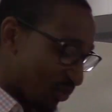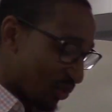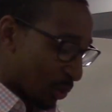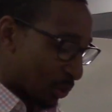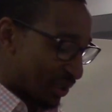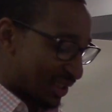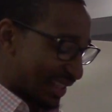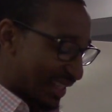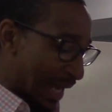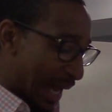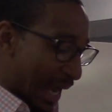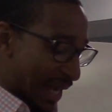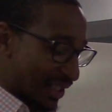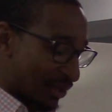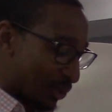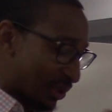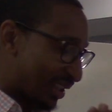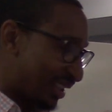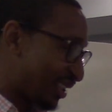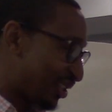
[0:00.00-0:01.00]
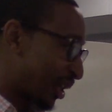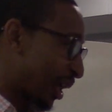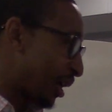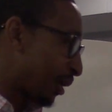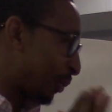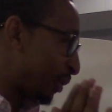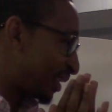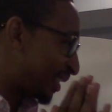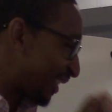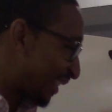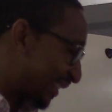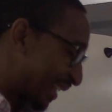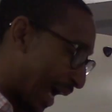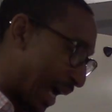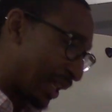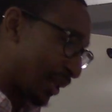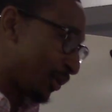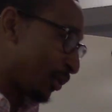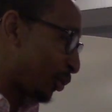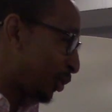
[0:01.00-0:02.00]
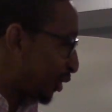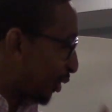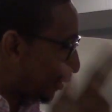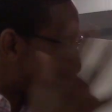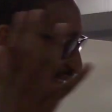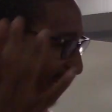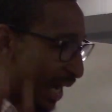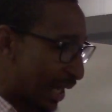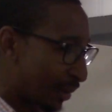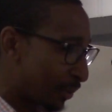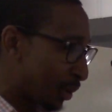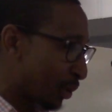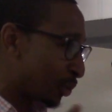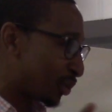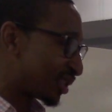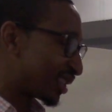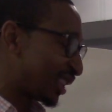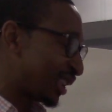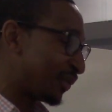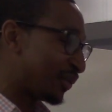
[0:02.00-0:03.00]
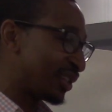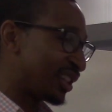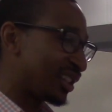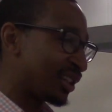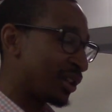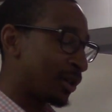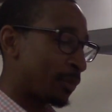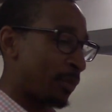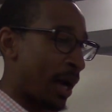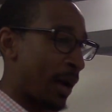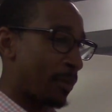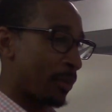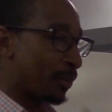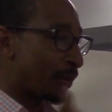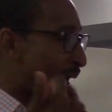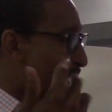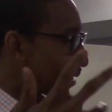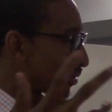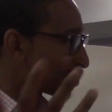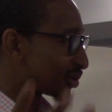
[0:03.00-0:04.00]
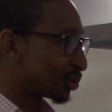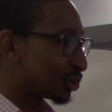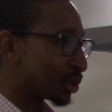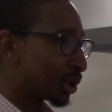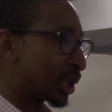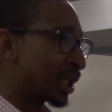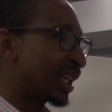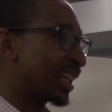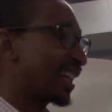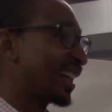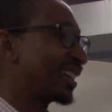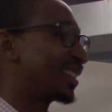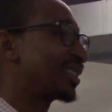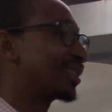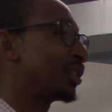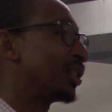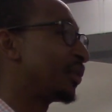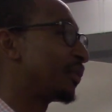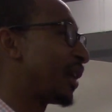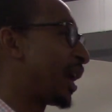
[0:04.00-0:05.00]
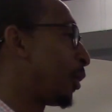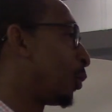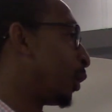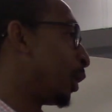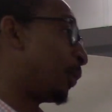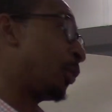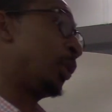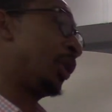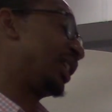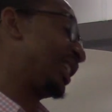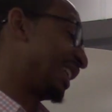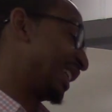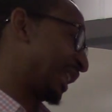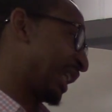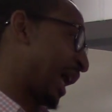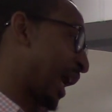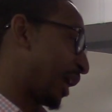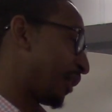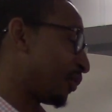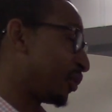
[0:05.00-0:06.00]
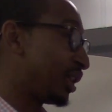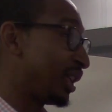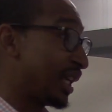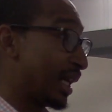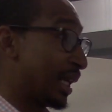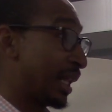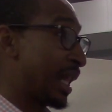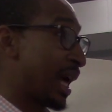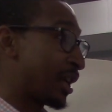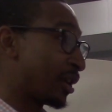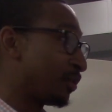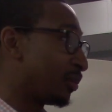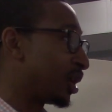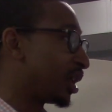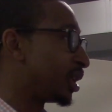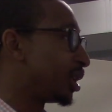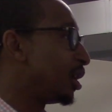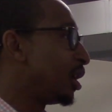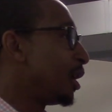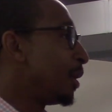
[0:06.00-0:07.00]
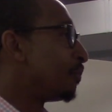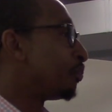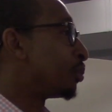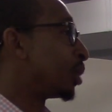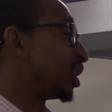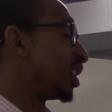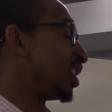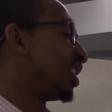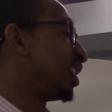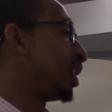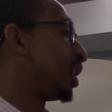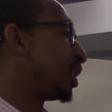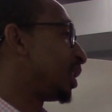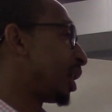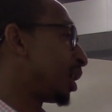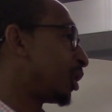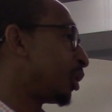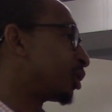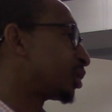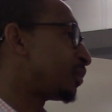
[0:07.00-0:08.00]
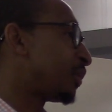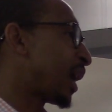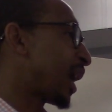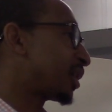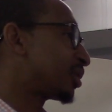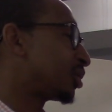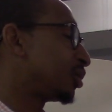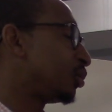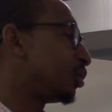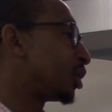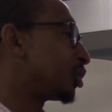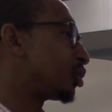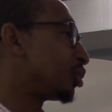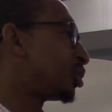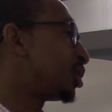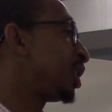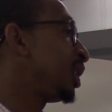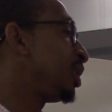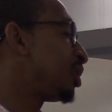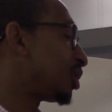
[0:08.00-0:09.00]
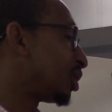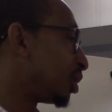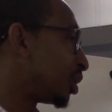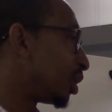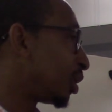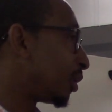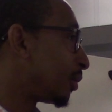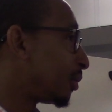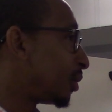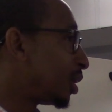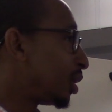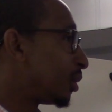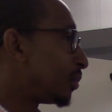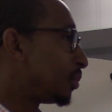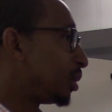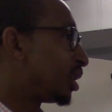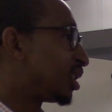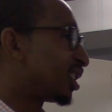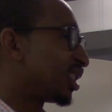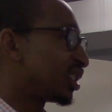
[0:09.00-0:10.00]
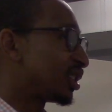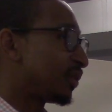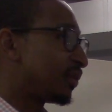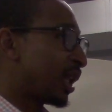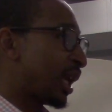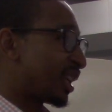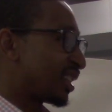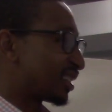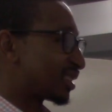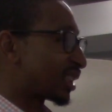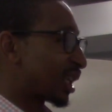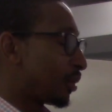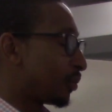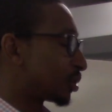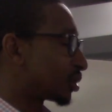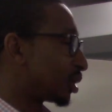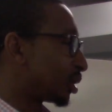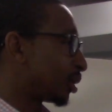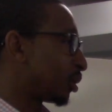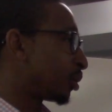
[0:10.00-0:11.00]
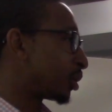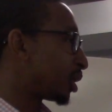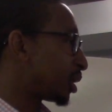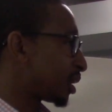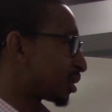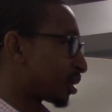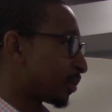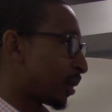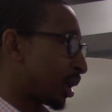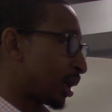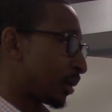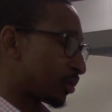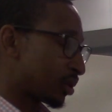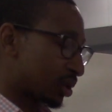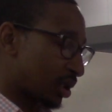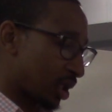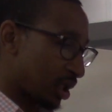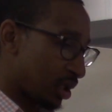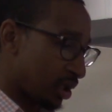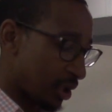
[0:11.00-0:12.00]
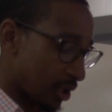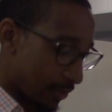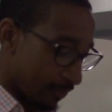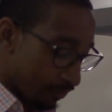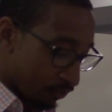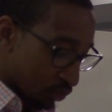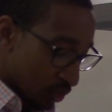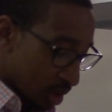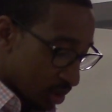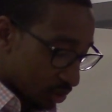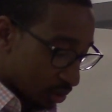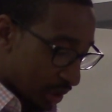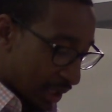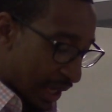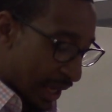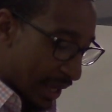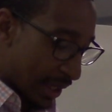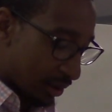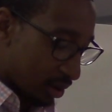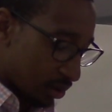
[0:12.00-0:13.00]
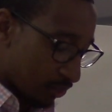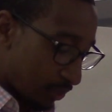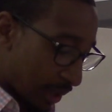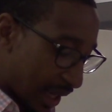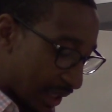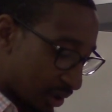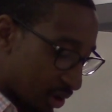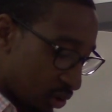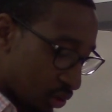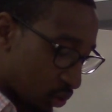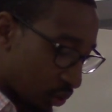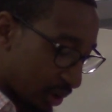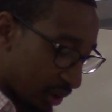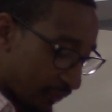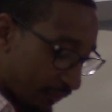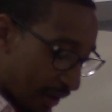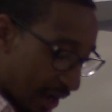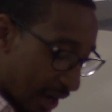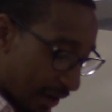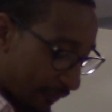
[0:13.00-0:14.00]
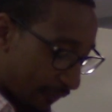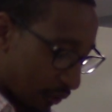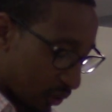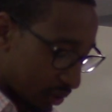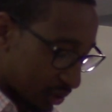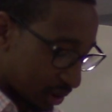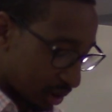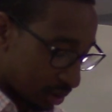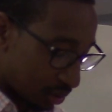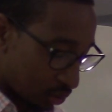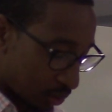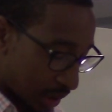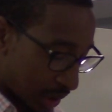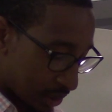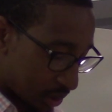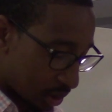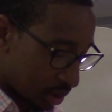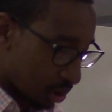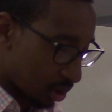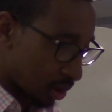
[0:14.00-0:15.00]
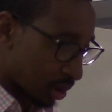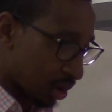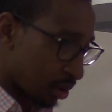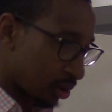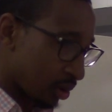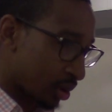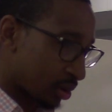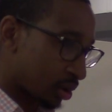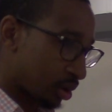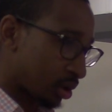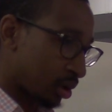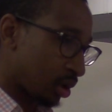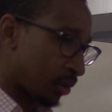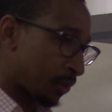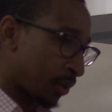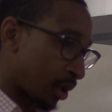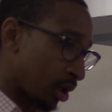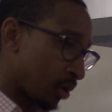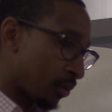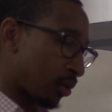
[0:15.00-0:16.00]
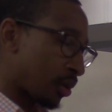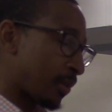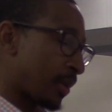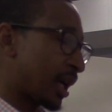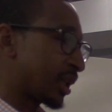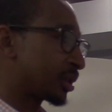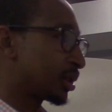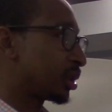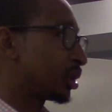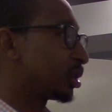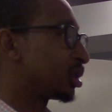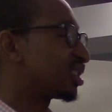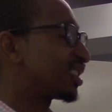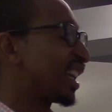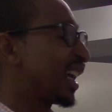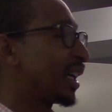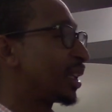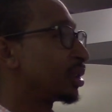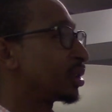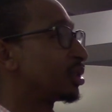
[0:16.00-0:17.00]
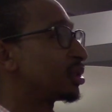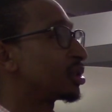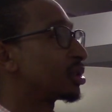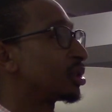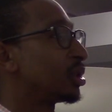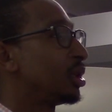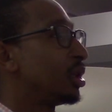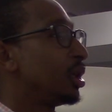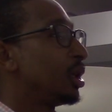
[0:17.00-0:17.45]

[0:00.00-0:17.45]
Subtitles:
We see Isaac, we see Jacob, we see Solomon. We know Solomon was living it up, popping bottles, doing all that kind of stuff at one point in his life when he got a lot of money. But again, that goes back to what you're teaching them. Because if they can stay with the Lord, it doesn't matter how much they get. So I had Matthew 25:14-18 on here. It's the parable about the talents.